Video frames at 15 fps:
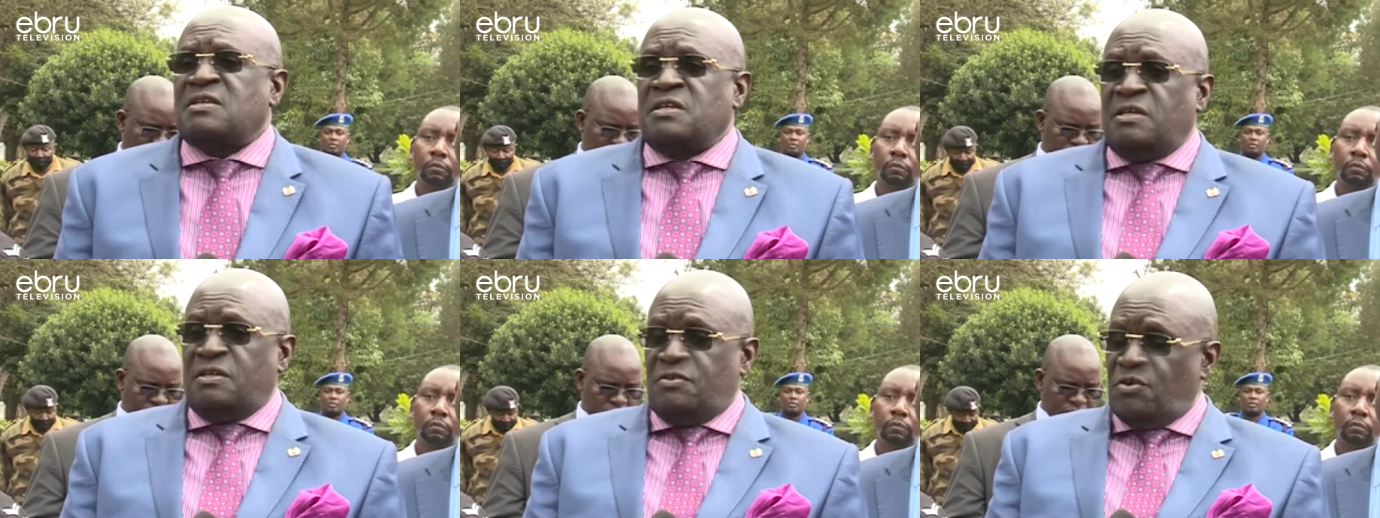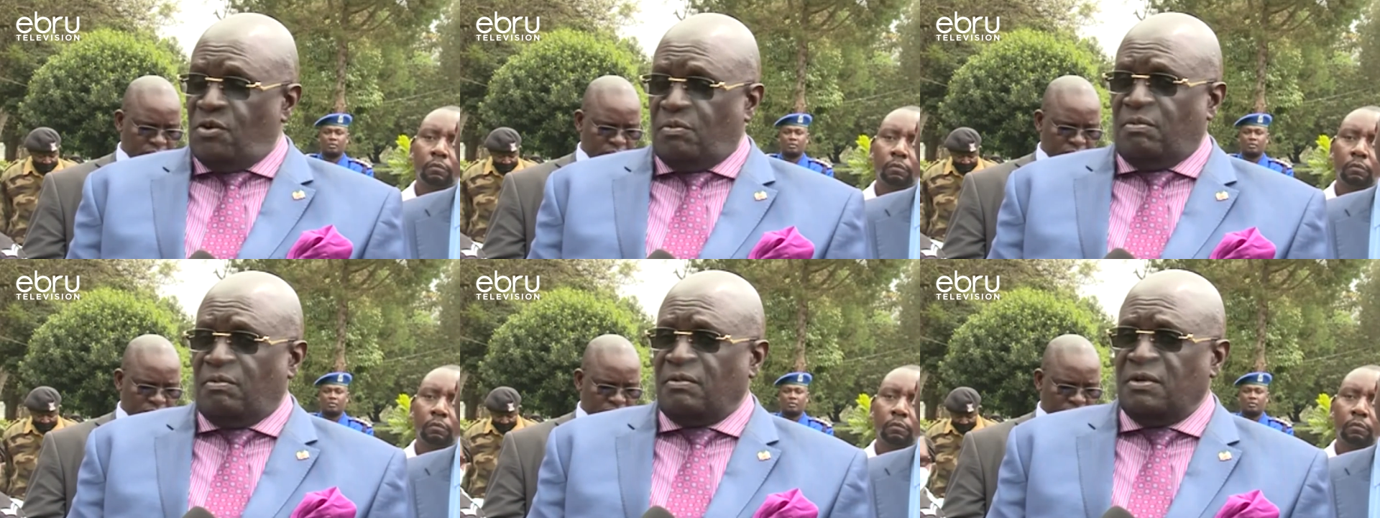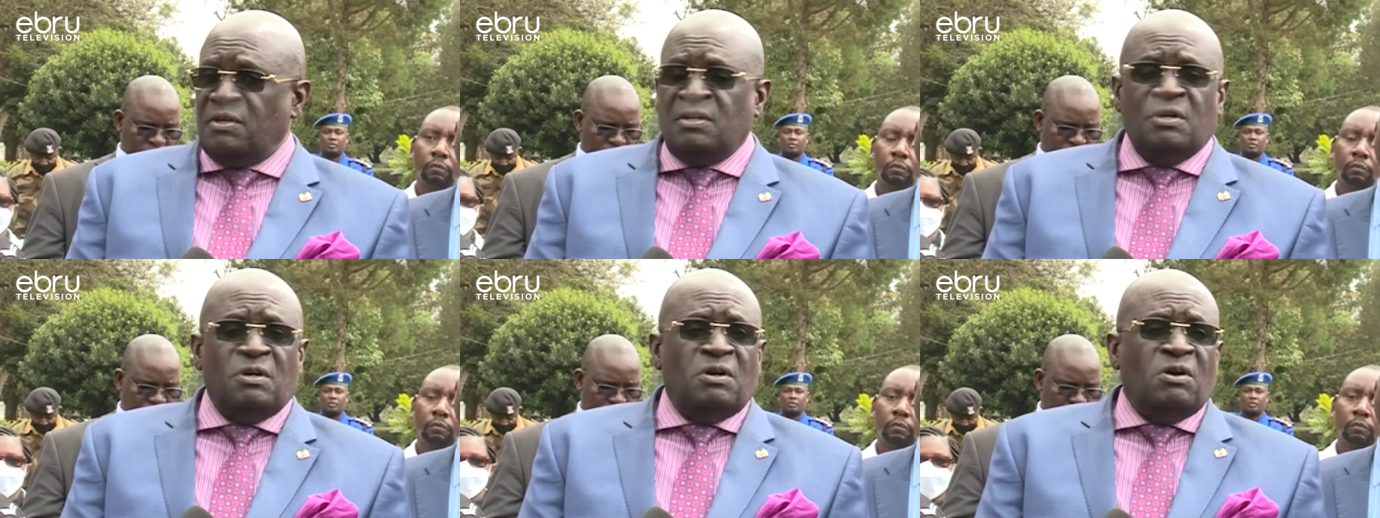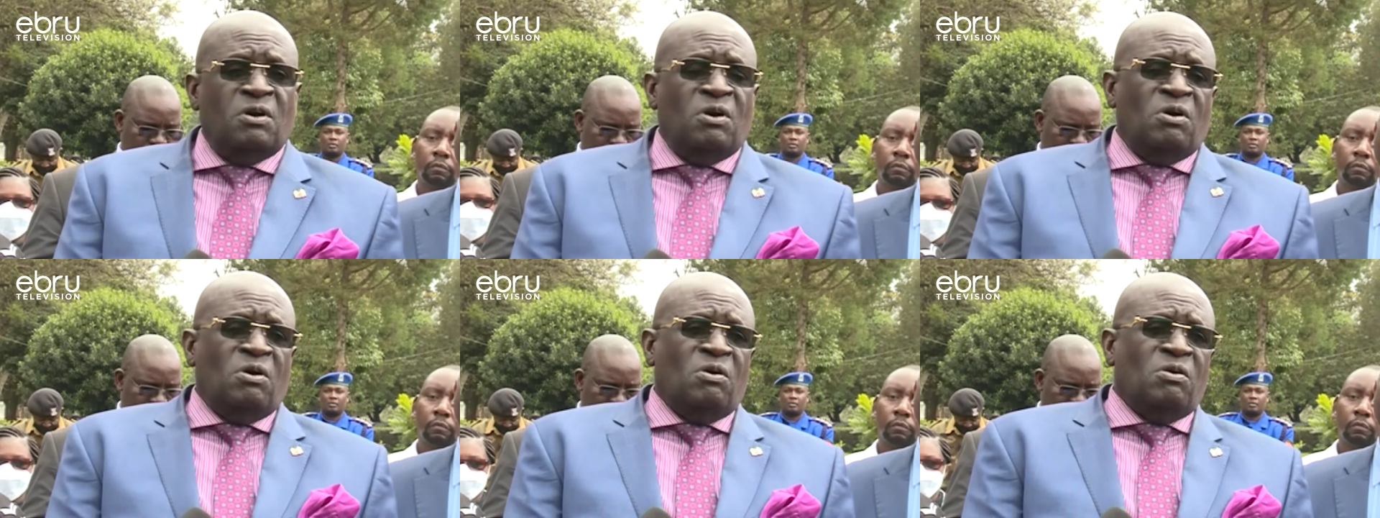Speaker 1: his job.
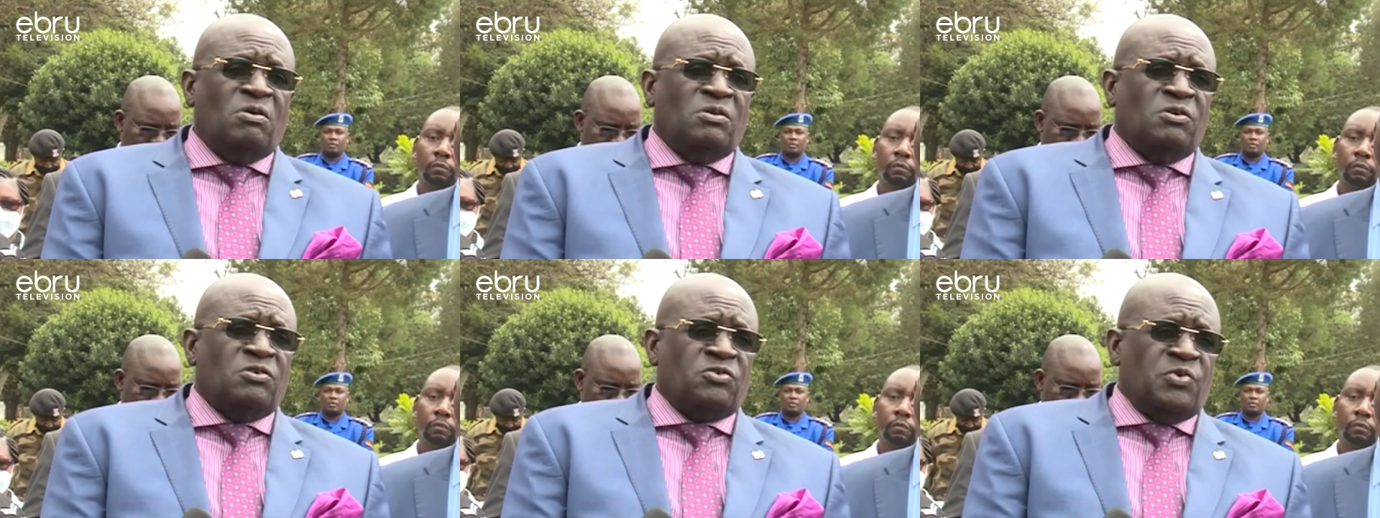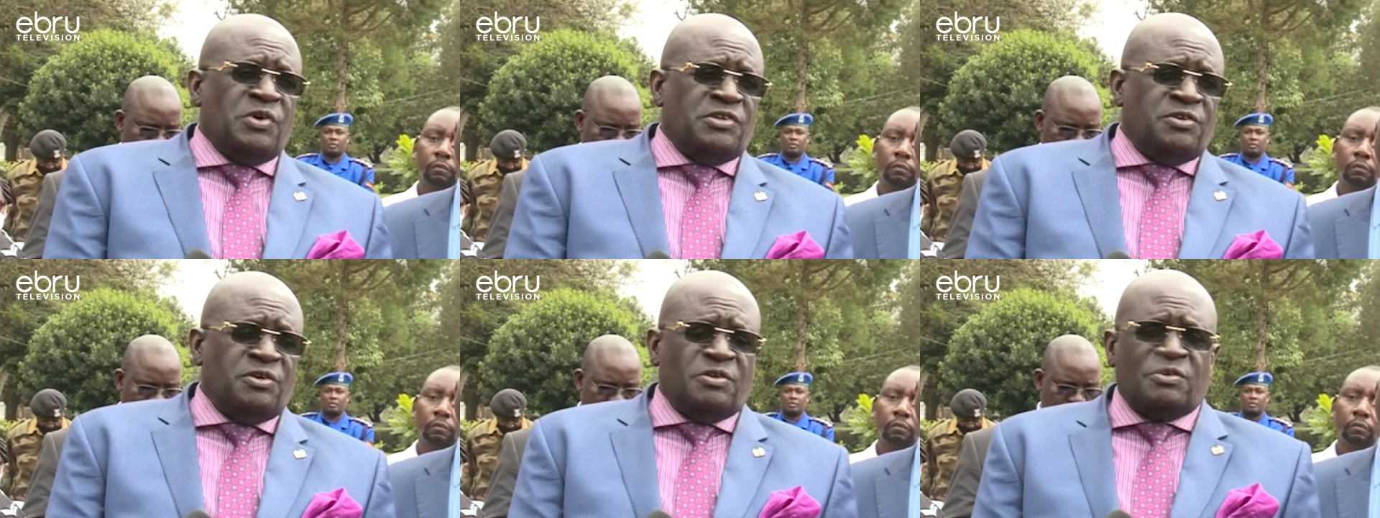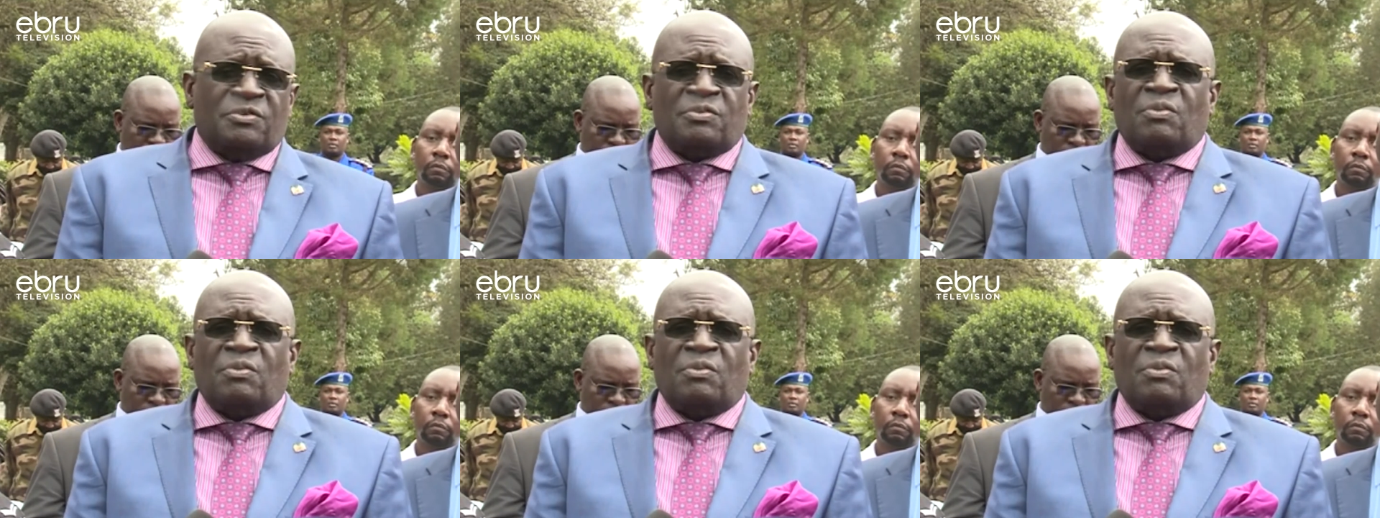All those questions